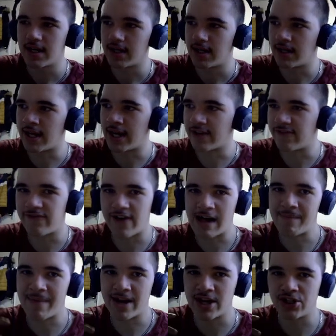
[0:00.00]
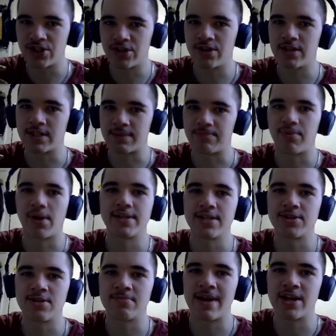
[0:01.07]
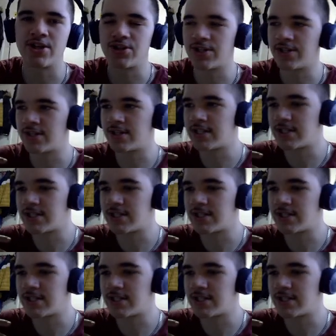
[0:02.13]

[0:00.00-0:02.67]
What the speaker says: like file managers and processor managers,